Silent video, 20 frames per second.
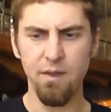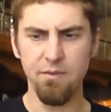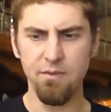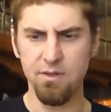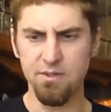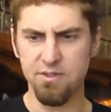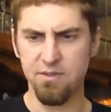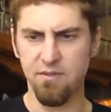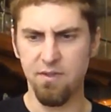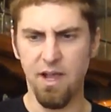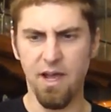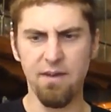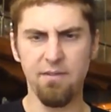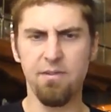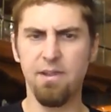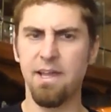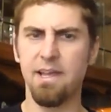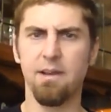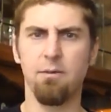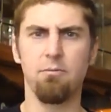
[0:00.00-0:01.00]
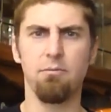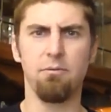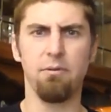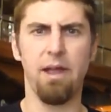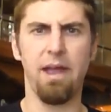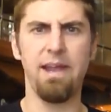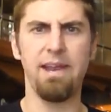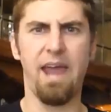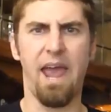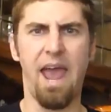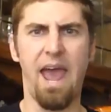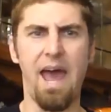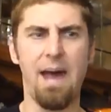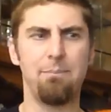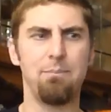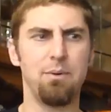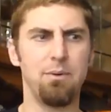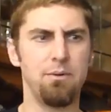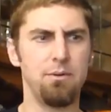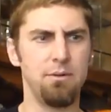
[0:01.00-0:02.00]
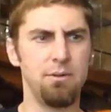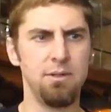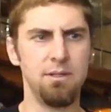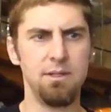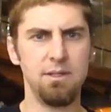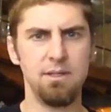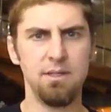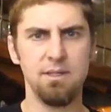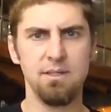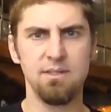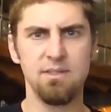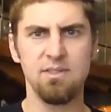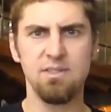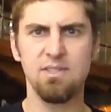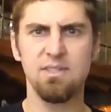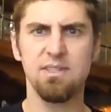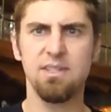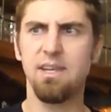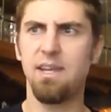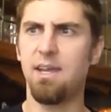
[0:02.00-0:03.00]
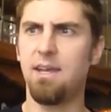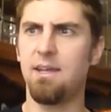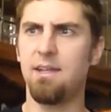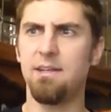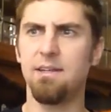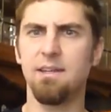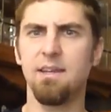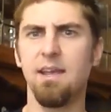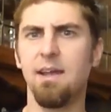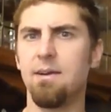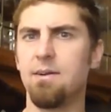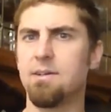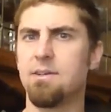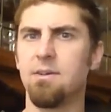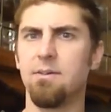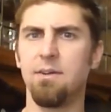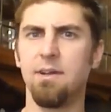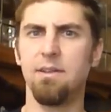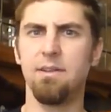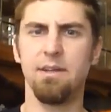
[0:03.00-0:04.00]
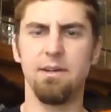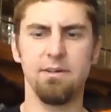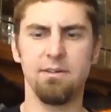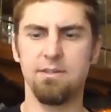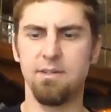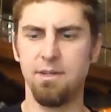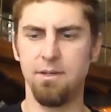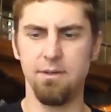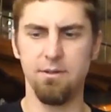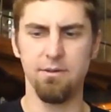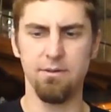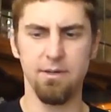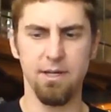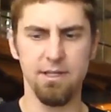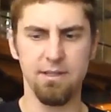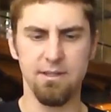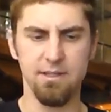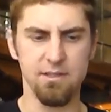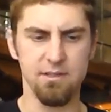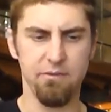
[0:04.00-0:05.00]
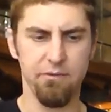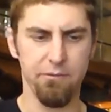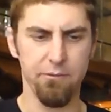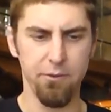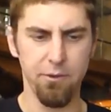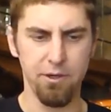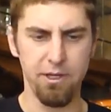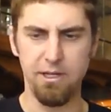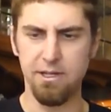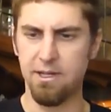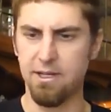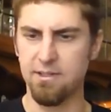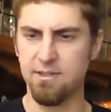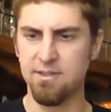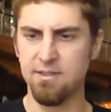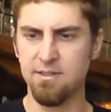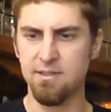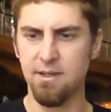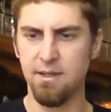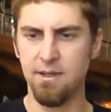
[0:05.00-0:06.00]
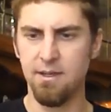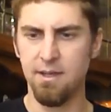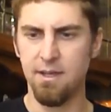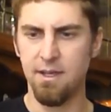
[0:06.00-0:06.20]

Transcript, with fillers: There's a lot of like a red apple skin character in there too, like this fruitiness,